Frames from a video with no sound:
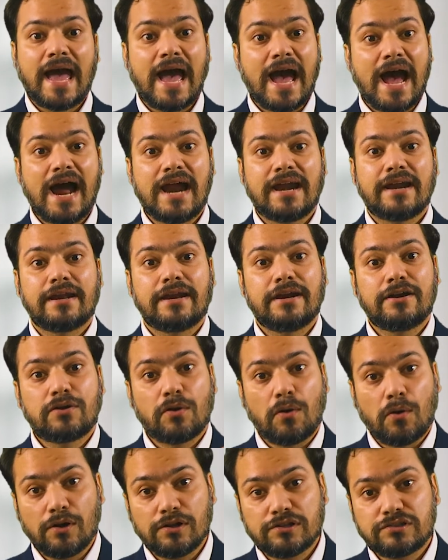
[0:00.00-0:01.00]
and it
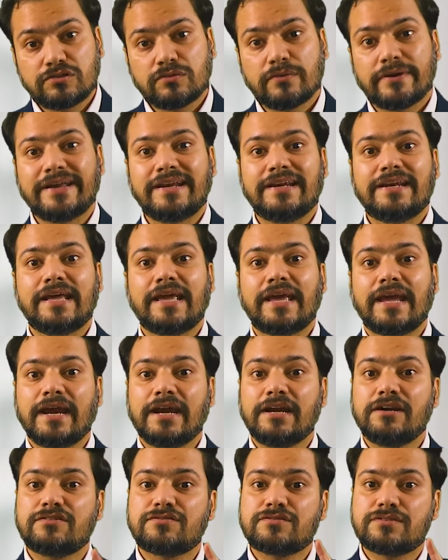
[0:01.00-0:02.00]
also
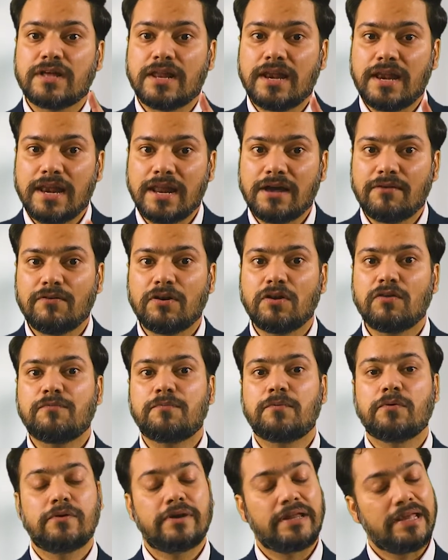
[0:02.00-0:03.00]
indicates the level
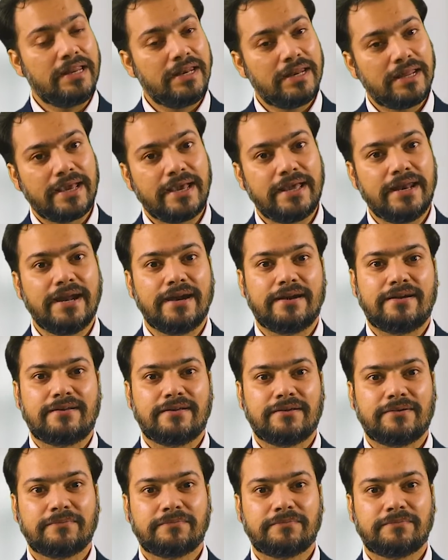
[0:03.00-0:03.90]
of protein in it.